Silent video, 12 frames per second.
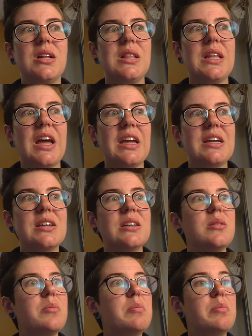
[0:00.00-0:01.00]
Like,
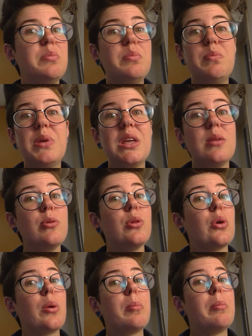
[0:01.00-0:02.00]

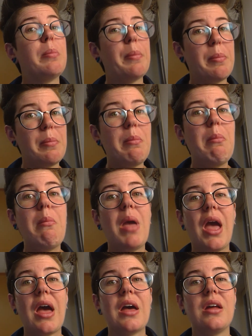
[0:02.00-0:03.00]
people are
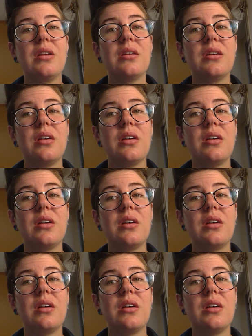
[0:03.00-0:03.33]
mad.